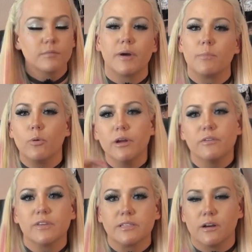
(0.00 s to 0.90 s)
My point
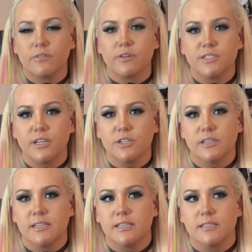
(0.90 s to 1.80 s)
of this conversation
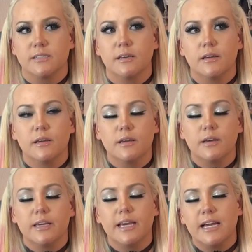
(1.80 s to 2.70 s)
is
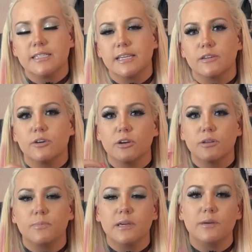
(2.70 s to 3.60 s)
Yes, it
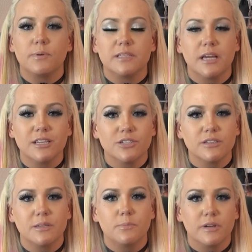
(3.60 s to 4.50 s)
could be
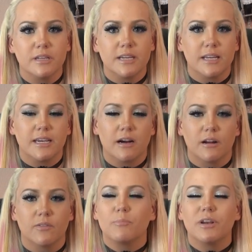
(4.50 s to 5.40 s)
potentially building a
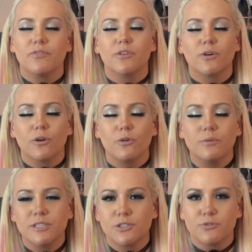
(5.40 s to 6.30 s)
narrative, but if the girl
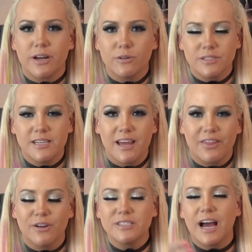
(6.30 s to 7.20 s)
was strangled to
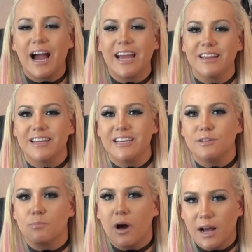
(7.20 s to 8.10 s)
death, there's a
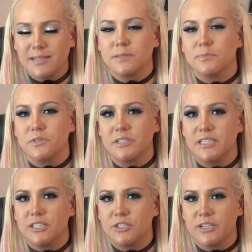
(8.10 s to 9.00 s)
highly
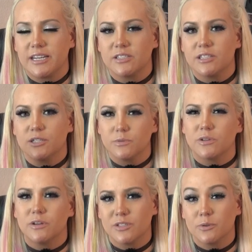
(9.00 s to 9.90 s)
possibility and chance that she was
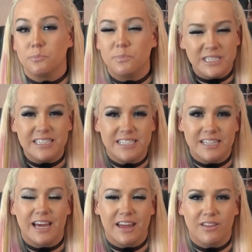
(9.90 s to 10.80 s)
also beat to
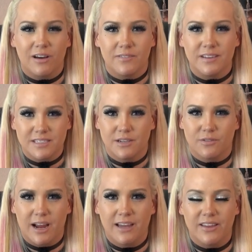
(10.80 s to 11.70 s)
death, obviously,
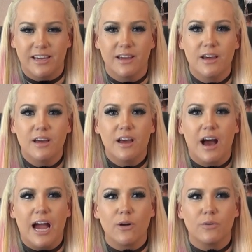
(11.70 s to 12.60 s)
right? Like,
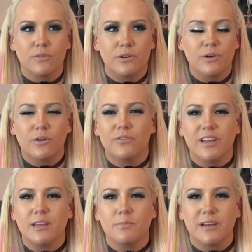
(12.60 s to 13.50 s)
I don't know of
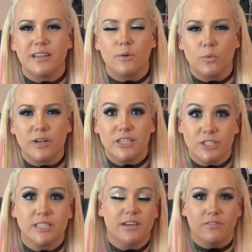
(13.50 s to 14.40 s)
anybody that wouldn't
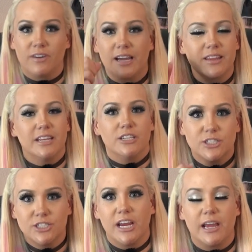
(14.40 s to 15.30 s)
just get violent and
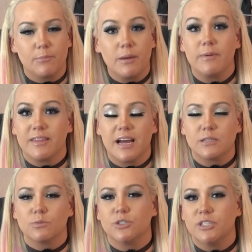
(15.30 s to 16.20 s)
shake. Maybe
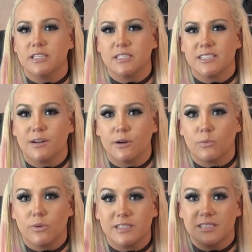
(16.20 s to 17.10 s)
that's what she
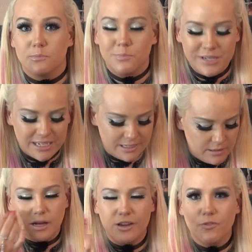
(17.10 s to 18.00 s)
considered was the beat.
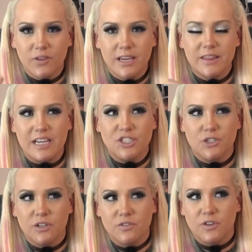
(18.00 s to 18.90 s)
I feel like they
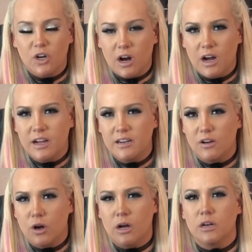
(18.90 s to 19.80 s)
should have gone
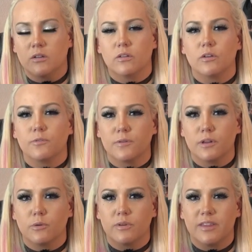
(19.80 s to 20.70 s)
on a little
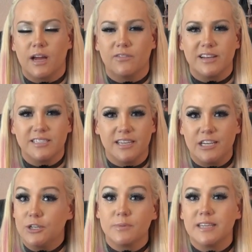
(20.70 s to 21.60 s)
further with that
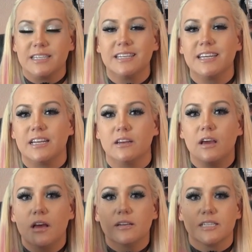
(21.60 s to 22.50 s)
investigation, but they didn't.
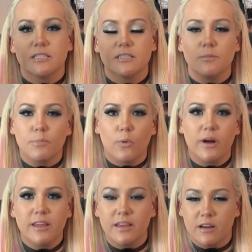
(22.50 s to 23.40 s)
Since the
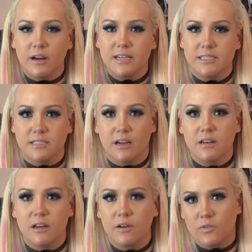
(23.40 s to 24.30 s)
boy, the youngest
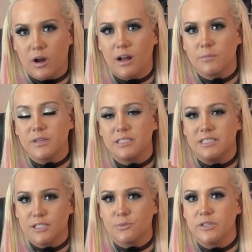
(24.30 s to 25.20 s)
son of Rob,
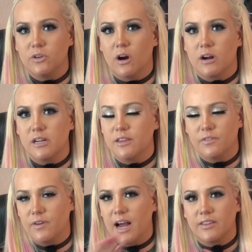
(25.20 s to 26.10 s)
disregarded the
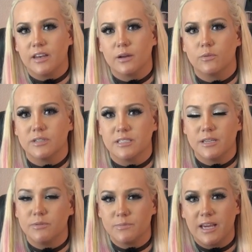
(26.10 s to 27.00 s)
fact that it was
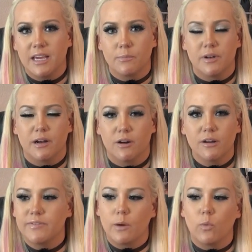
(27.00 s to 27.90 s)
he was making up a
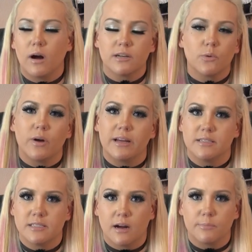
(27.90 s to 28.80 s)
narrative, they walked away
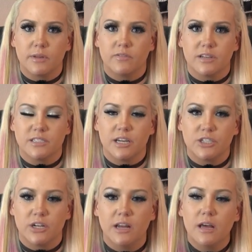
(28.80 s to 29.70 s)
and stopped the
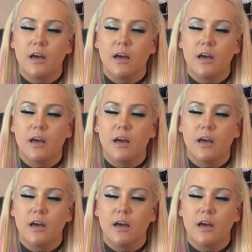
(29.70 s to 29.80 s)
investigation.